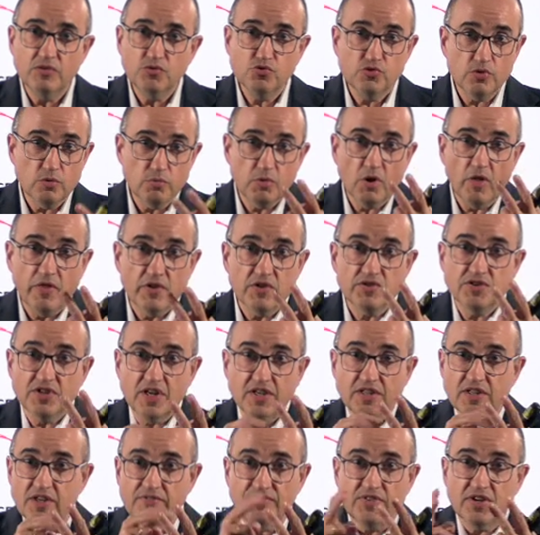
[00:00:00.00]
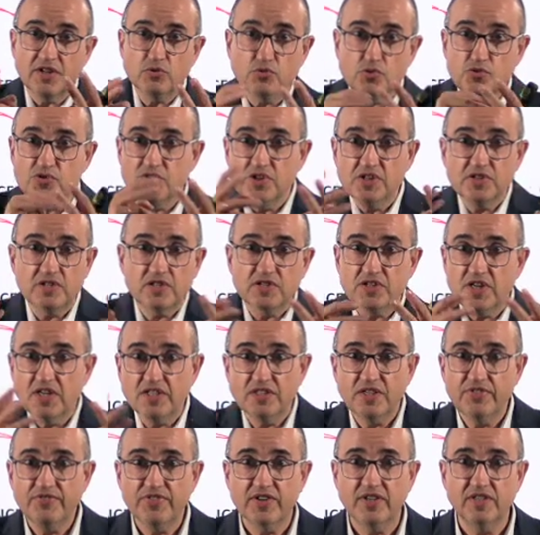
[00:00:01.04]
two brothers are different, two sisters are
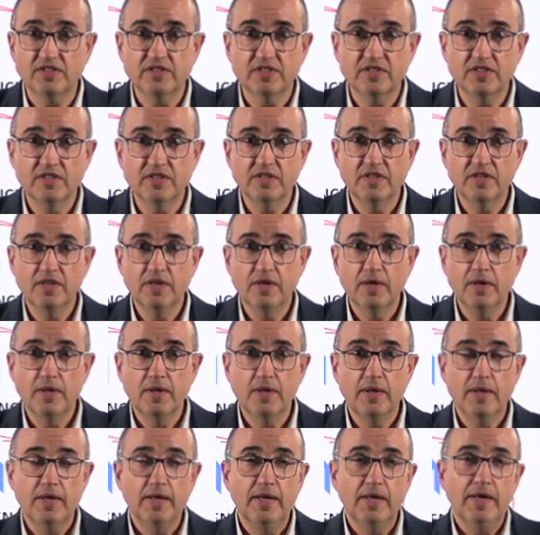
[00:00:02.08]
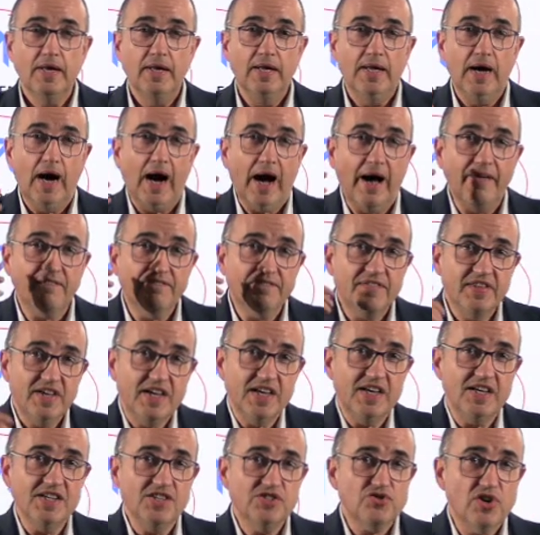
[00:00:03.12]
different. And
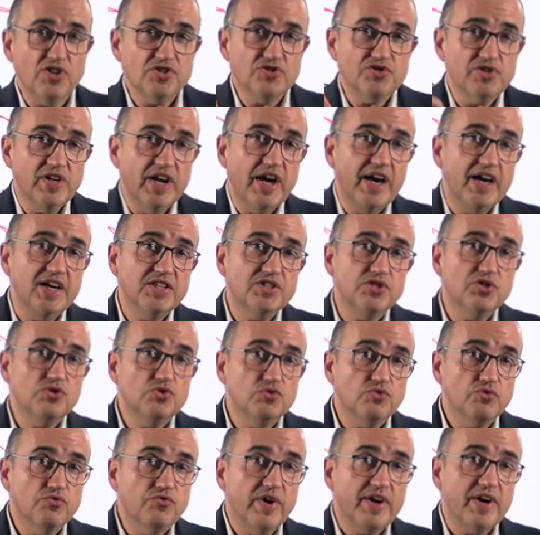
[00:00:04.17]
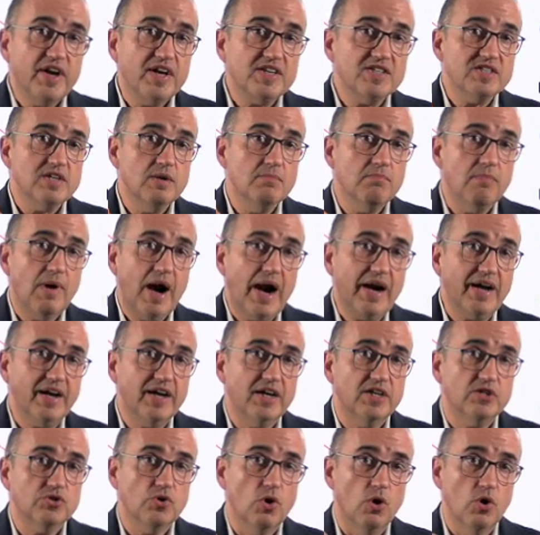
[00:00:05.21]
this translates into financial
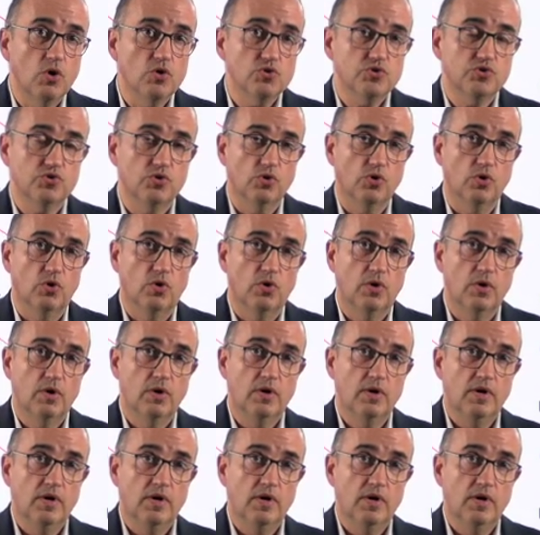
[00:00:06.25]
markets also,